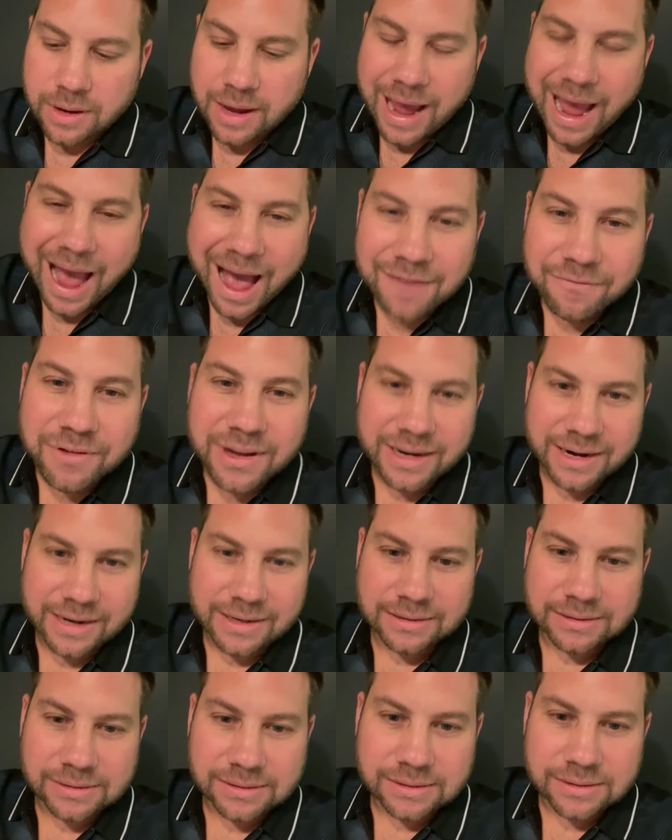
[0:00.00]

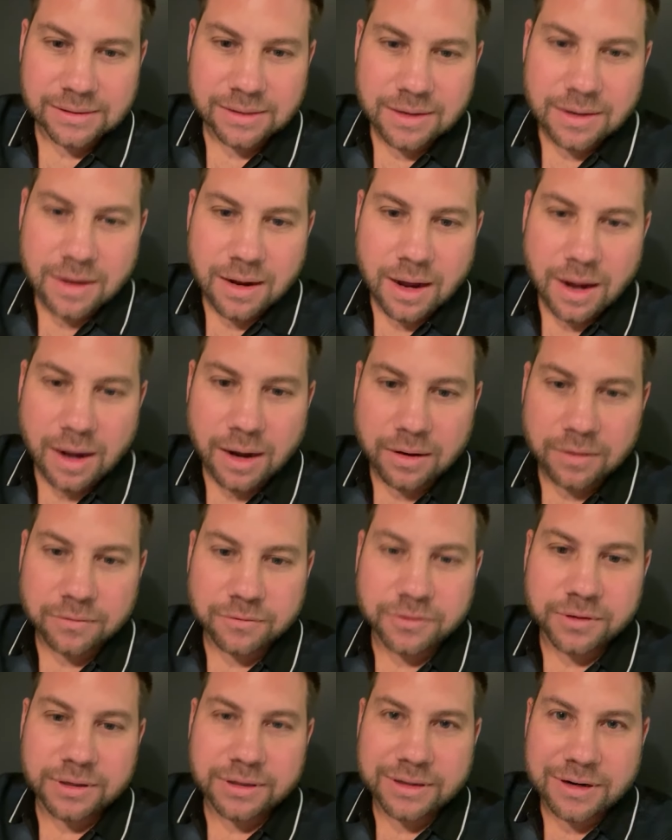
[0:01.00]
heaviness
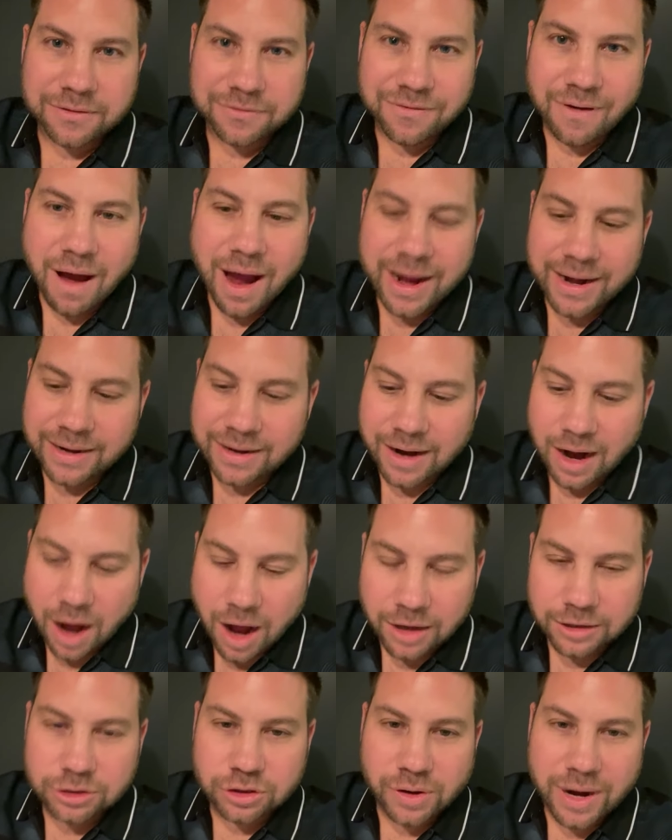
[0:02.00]
of divine
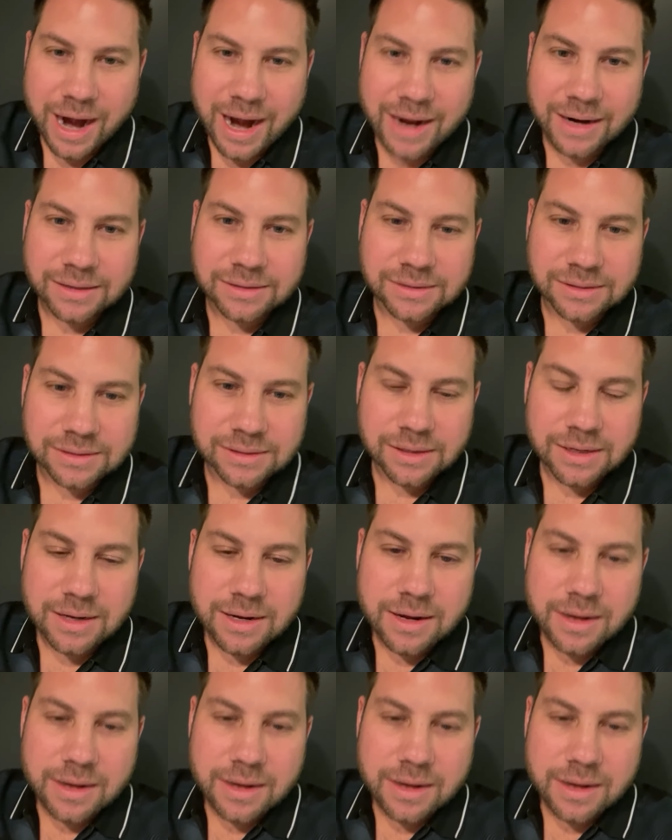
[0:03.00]
contracts